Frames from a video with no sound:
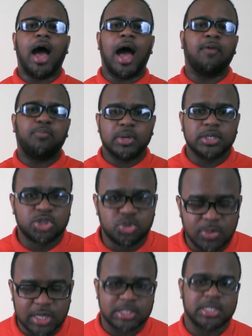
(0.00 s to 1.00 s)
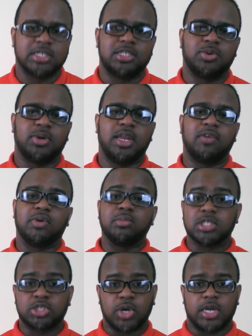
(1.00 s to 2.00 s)
I put too much into it. If
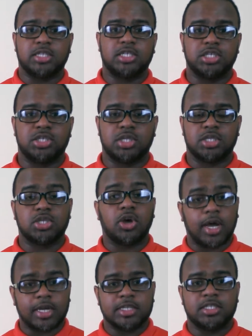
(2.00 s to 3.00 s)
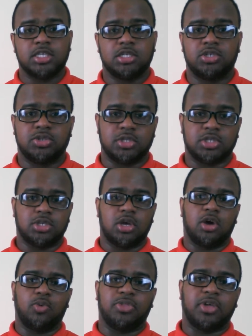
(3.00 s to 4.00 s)
I'm just trying to teach you the song, I can teach you the
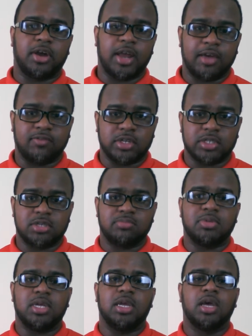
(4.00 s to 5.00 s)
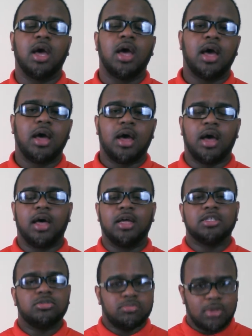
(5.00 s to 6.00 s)
song without having to be
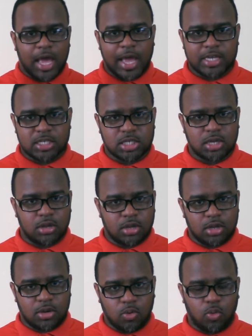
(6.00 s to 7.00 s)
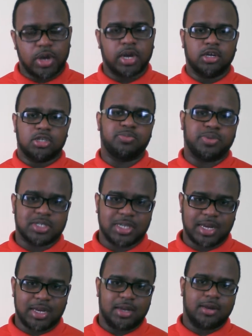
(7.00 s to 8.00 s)
as
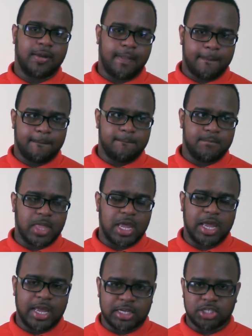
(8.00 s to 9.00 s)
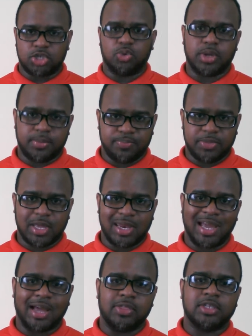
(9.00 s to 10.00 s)
100% into it.
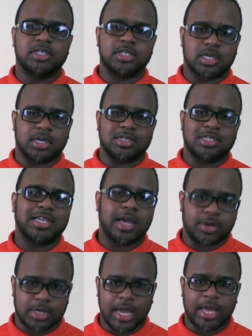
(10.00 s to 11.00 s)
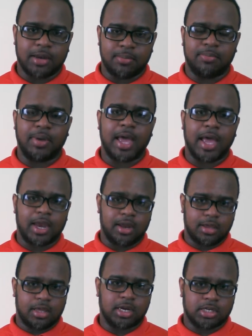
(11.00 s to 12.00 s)
Now, this is going to sound kind of bad.
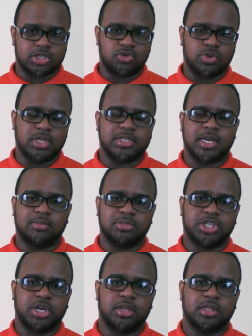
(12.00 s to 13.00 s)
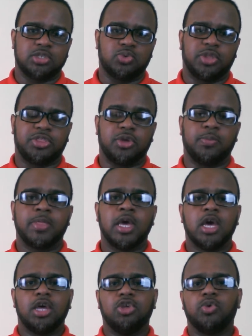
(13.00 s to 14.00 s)
Here's the reason I'm sharing this with you.
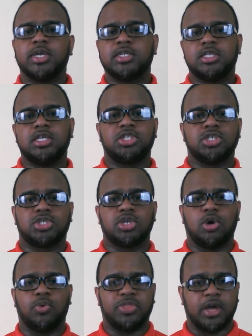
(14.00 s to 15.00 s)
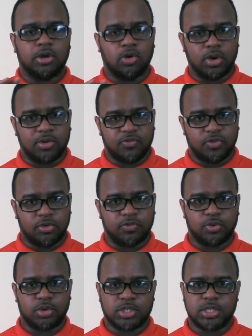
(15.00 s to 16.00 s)
You can teach a song without going full
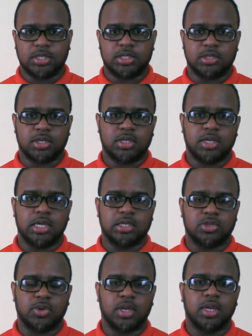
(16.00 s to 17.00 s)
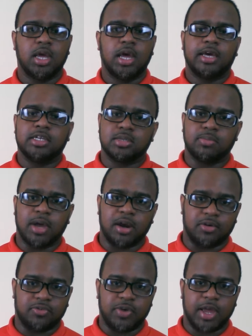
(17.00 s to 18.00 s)
force into it. As a
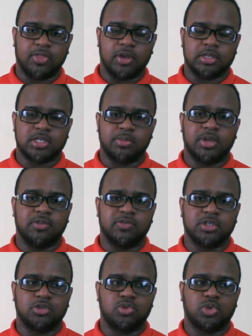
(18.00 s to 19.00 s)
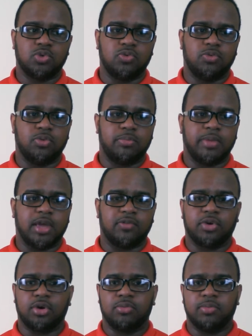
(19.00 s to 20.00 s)
matter of fact, there are some individuals who may
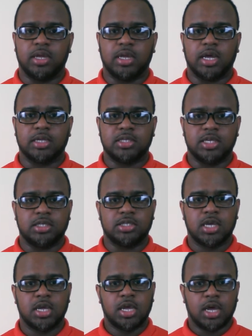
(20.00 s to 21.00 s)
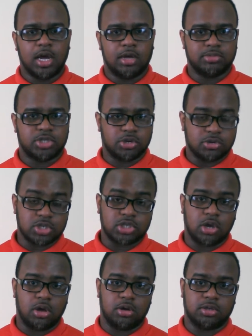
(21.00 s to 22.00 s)
have heard me teach certain
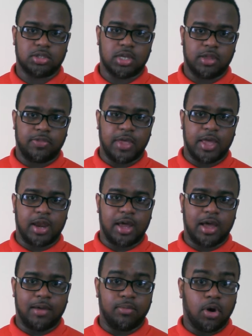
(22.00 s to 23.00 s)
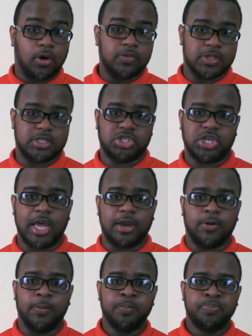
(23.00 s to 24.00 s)
songs that on this
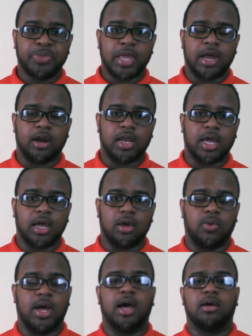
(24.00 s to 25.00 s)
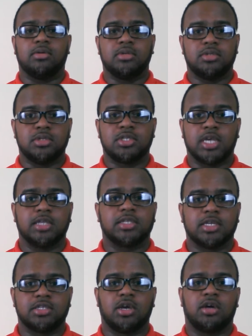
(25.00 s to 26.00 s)
channel, and are like, wow, it sounds
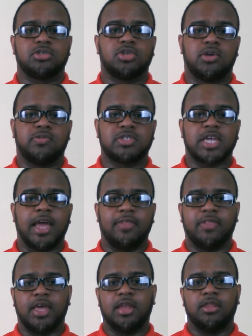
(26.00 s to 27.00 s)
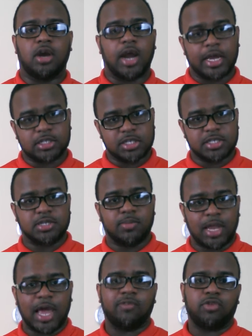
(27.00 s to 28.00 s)
like song service. And then there are actually
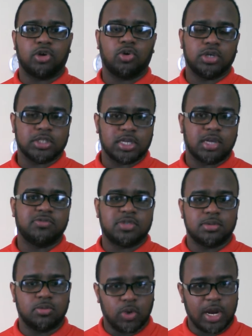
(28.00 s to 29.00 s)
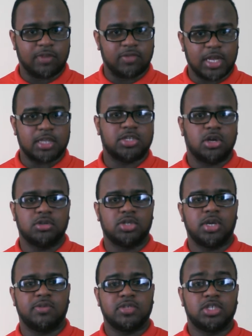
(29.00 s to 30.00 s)
some live recordings of when I've led song
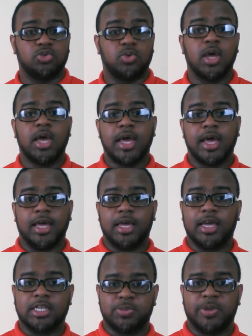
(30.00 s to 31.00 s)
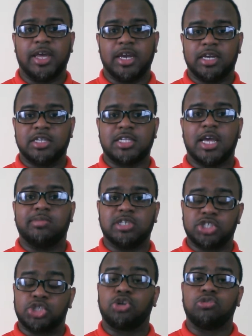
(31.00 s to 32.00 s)
service to explain and
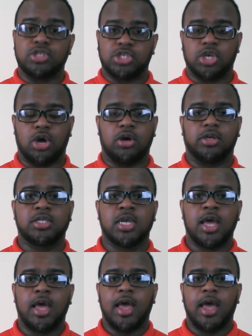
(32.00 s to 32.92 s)
establish certain songs.